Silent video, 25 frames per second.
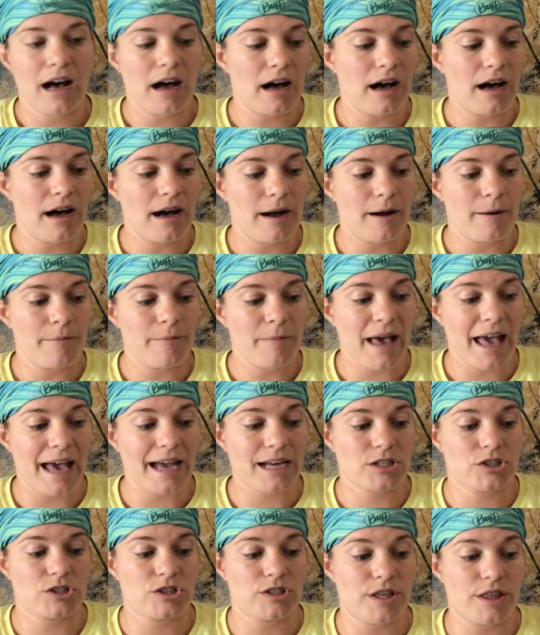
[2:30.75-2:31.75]

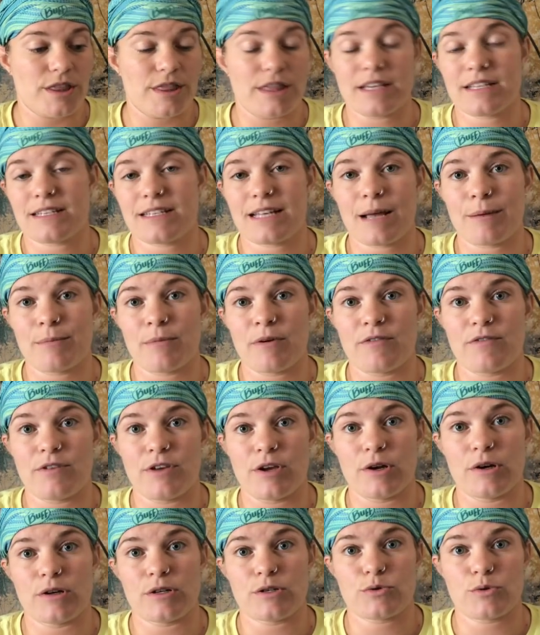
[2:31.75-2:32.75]
actually this time of
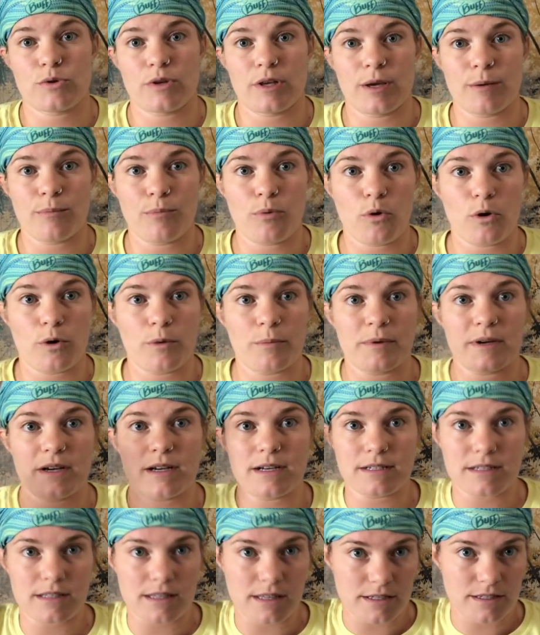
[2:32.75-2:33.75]
year is really important
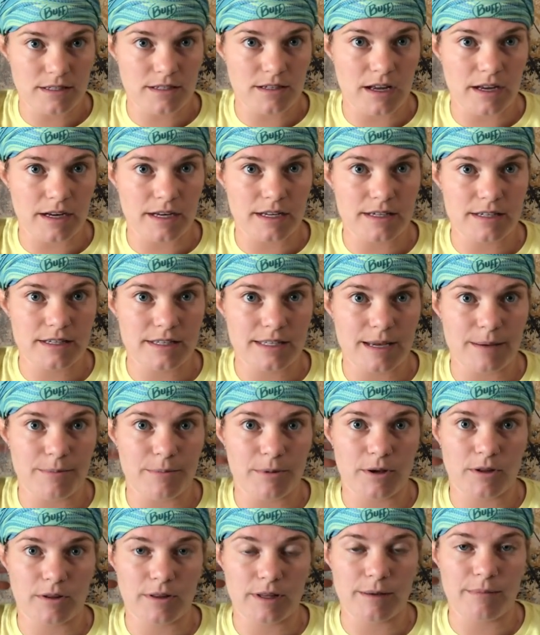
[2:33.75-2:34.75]
because the sun is
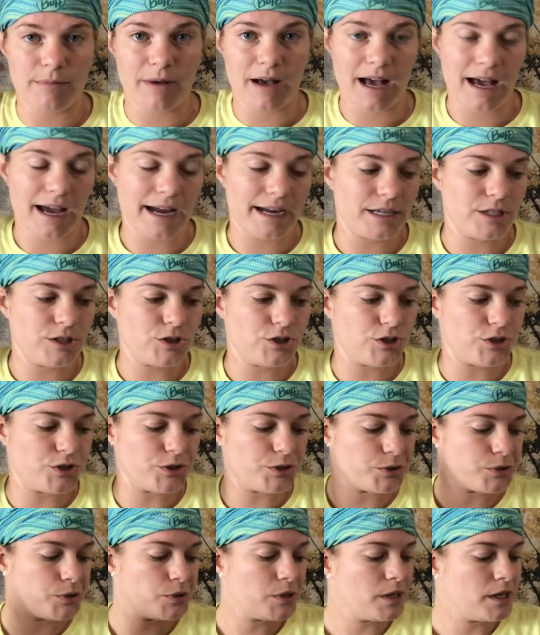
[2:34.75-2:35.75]
typically behind
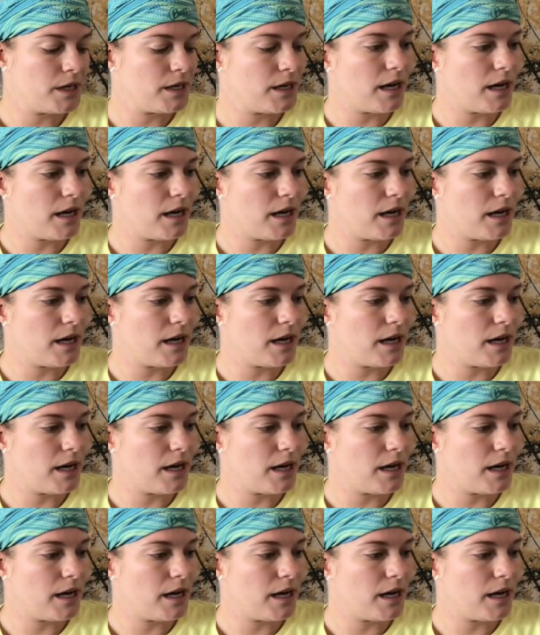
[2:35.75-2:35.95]
you,